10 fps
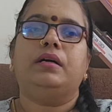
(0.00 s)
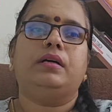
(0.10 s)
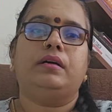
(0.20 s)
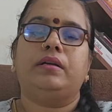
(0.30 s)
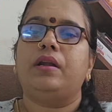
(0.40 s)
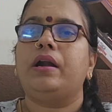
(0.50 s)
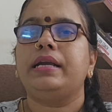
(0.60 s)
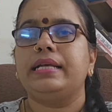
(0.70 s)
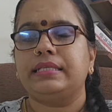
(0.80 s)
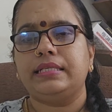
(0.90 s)
not
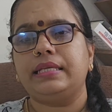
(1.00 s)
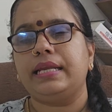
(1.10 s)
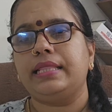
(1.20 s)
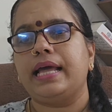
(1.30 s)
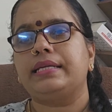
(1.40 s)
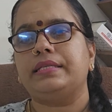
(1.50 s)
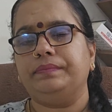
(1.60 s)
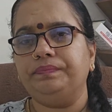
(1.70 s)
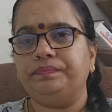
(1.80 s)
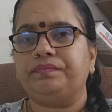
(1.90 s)
necessary that
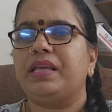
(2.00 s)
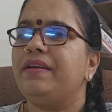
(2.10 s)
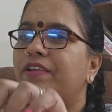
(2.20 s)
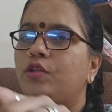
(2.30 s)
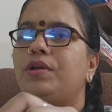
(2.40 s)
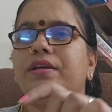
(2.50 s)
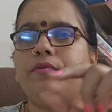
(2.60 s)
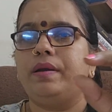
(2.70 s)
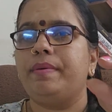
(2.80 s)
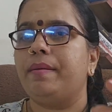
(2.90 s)
even though
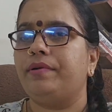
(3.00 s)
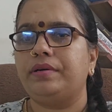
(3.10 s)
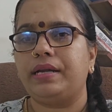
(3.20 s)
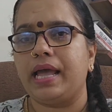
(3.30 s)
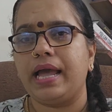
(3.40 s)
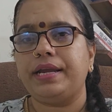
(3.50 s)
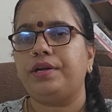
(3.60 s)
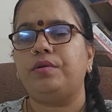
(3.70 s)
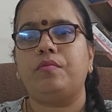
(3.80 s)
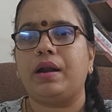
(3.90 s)
you will be able to tag
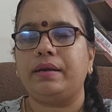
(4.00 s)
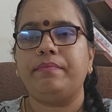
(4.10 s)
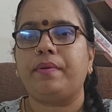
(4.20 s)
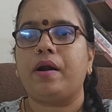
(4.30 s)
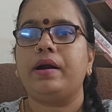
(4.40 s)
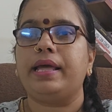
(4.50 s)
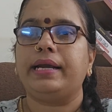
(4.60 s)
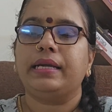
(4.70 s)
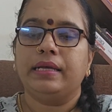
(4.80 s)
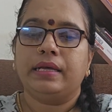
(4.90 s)
it to one
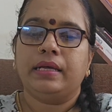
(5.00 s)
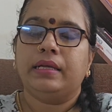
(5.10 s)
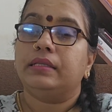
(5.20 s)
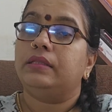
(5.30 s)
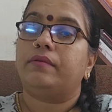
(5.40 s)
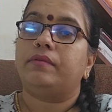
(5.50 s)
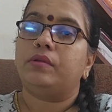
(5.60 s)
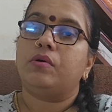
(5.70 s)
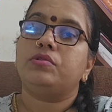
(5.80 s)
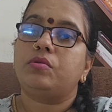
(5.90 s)
product,
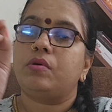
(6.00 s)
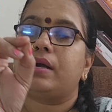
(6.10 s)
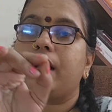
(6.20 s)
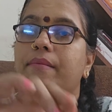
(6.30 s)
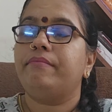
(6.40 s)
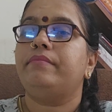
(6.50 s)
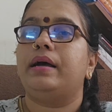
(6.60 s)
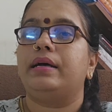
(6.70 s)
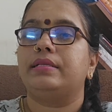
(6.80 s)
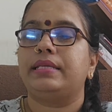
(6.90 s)
those who come
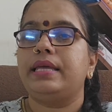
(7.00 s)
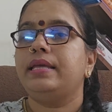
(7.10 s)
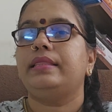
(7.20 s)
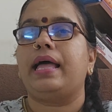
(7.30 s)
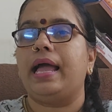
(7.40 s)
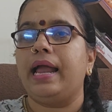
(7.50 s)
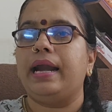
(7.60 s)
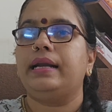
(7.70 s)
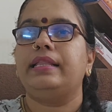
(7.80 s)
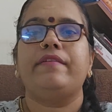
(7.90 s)
seeing the
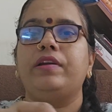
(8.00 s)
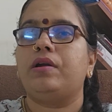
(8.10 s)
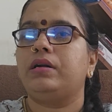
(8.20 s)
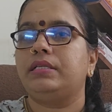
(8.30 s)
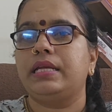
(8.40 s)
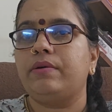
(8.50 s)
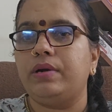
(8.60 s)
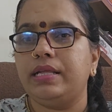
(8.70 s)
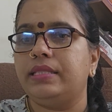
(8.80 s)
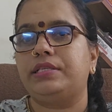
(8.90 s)
ad, they will not see
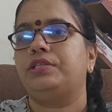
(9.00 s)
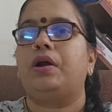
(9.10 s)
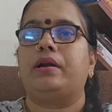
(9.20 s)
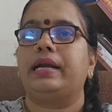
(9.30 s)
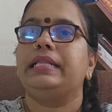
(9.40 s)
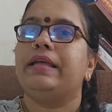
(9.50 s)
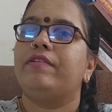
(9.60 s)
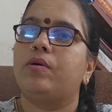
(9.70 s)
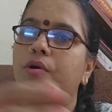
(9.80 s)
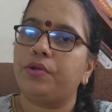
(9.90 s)
only this doll, right? They
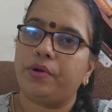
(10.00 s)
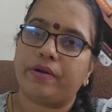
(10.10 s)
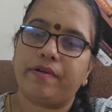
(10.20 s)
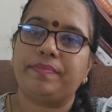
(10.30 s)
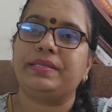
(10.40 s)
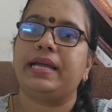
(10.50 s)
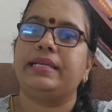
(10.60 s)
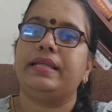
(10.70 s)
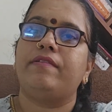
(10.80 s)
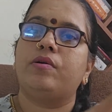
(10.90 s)
will go to your
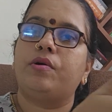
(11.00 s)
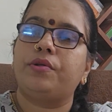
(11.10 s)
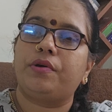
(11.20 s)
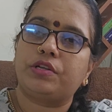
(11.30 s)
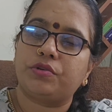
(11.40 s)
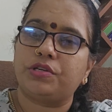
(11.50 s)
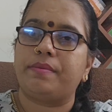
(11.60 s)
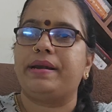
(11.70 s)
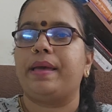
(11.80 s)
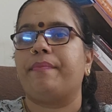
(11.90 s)
website, they will go to your
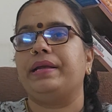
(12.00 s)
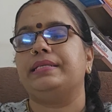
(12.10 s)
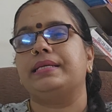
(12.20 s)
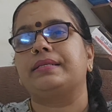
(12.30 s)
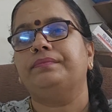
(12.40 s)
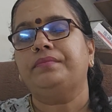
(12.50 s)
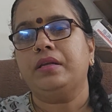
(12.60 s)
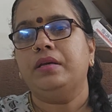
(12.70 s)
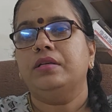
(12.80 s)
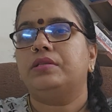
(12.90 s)
social media pages,
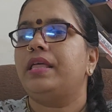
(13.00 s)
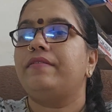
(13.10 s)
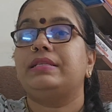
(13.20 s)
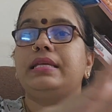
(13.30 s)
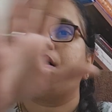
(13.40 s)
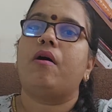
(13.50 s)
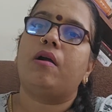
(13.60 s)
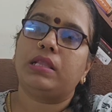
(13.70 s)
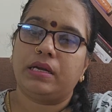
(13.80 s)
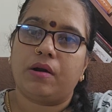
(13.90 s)
so they will see
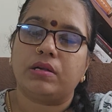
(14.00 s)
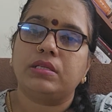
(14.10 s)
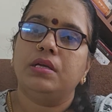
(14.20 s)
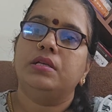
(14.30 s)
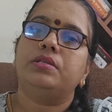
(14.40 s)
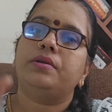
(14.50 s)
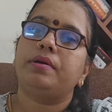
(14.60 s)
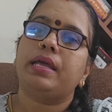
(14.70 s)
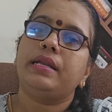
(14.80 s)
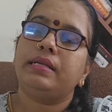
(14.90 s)
all the dolls. So
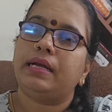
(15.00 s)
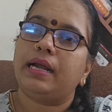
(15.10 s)
you can